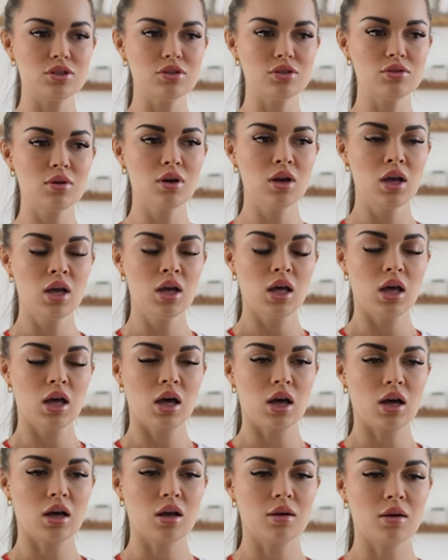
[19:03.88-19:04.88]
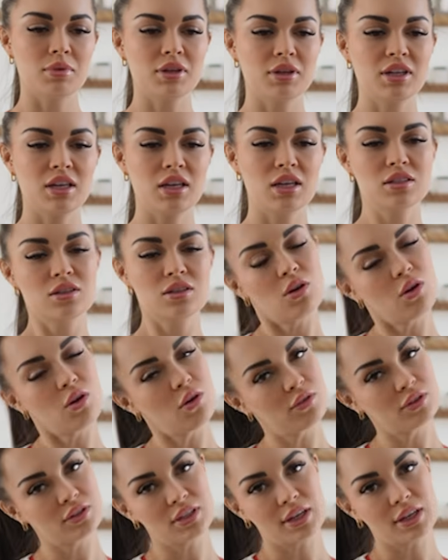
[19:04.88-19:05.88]
you. But it is an
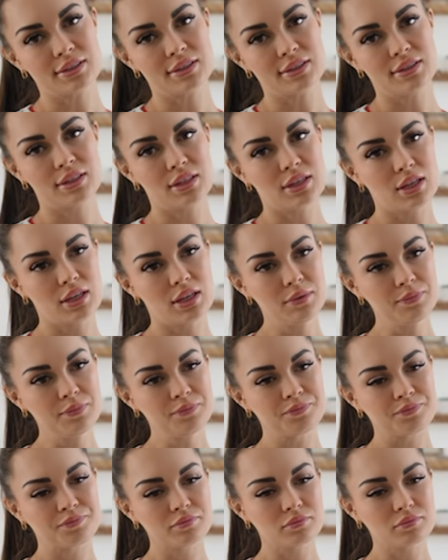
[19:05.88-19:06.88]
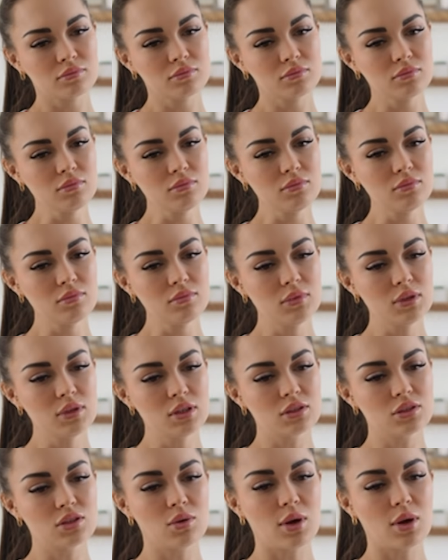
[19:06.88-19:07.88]
oversized tee.
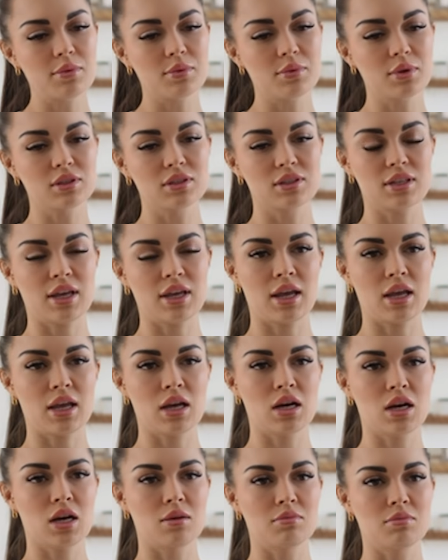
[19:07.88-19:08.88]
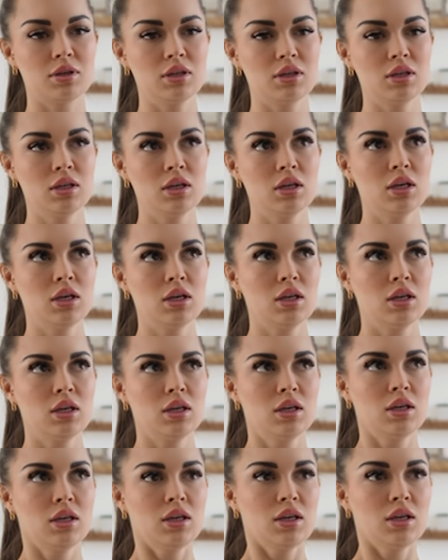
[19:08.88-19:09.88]
So I will say,
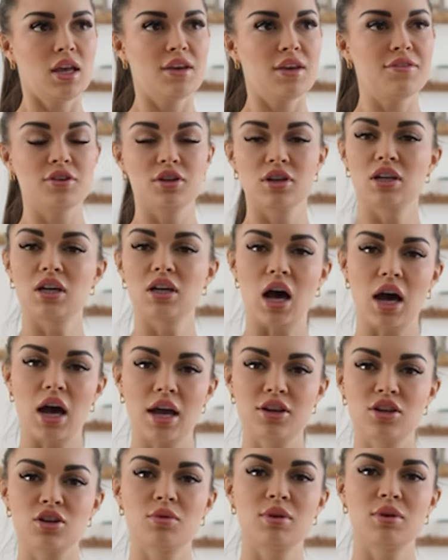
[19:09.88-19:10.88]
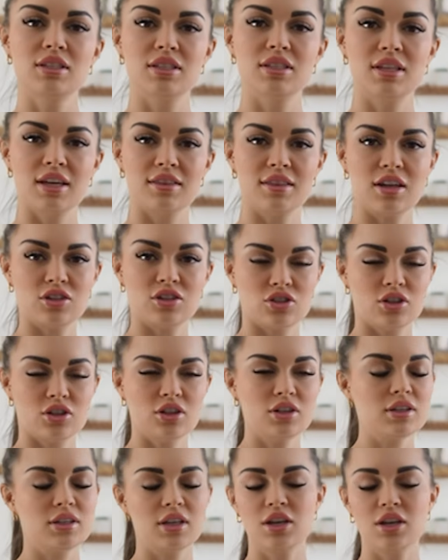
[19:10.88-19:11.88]
if you're a guy and you're wanting to get that
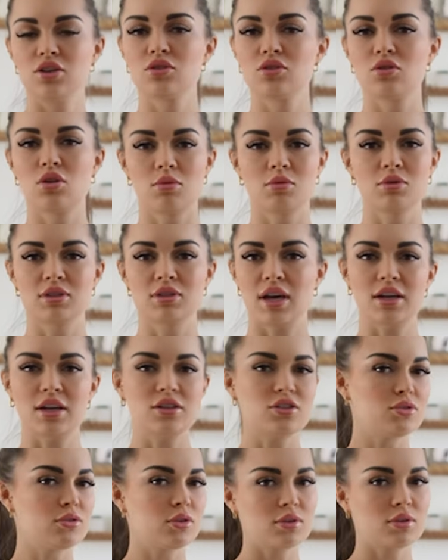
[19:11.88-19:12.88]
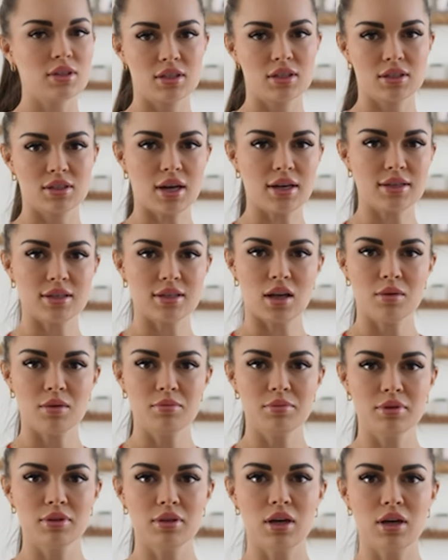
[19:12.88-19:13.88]
shirt, get your normal size. You don't need to size
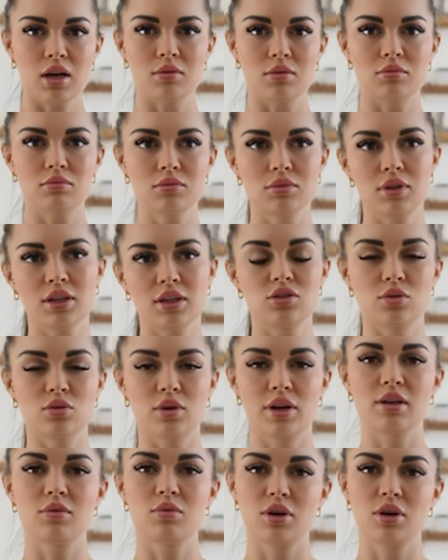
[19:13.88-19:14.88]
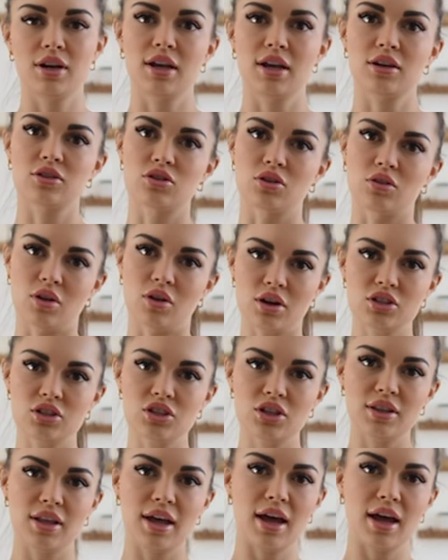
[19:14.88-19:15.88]
up. Like Dorian wore an extra large
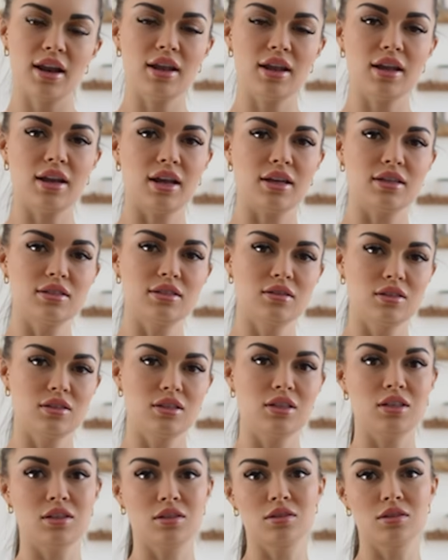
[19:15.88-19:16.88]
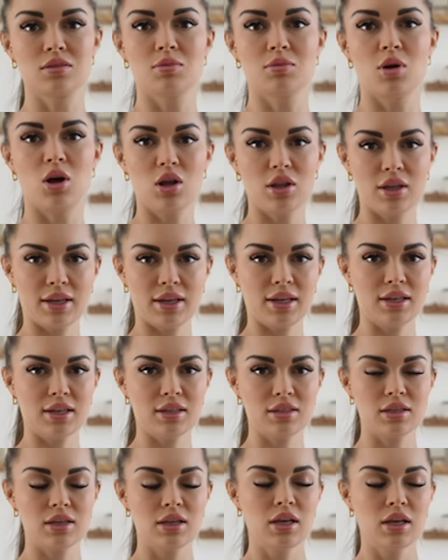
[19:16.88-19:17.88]
in that, and I still needed a small in
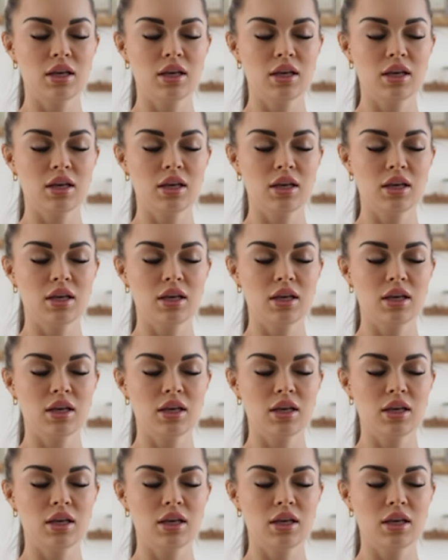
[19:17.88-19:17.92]
it.